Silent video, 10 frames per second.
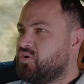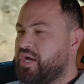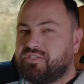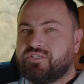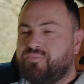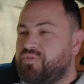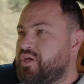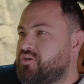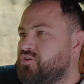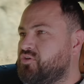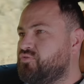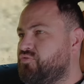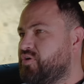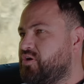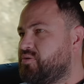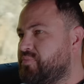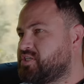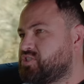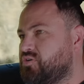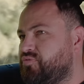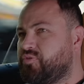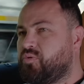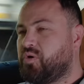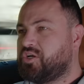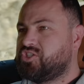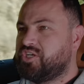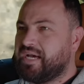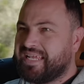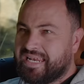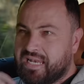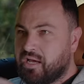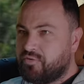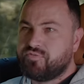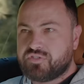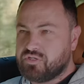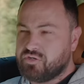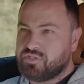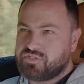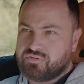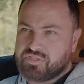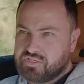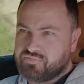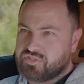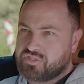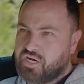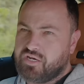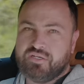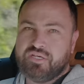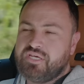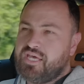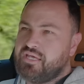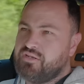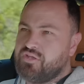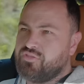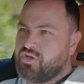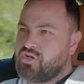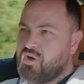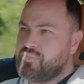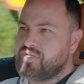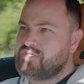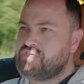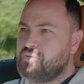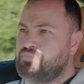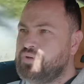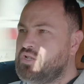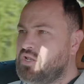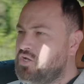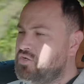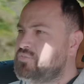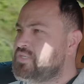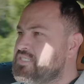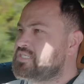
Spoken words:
Right, thank you very much for watching. I'd love to know what you think of this car in the comments below.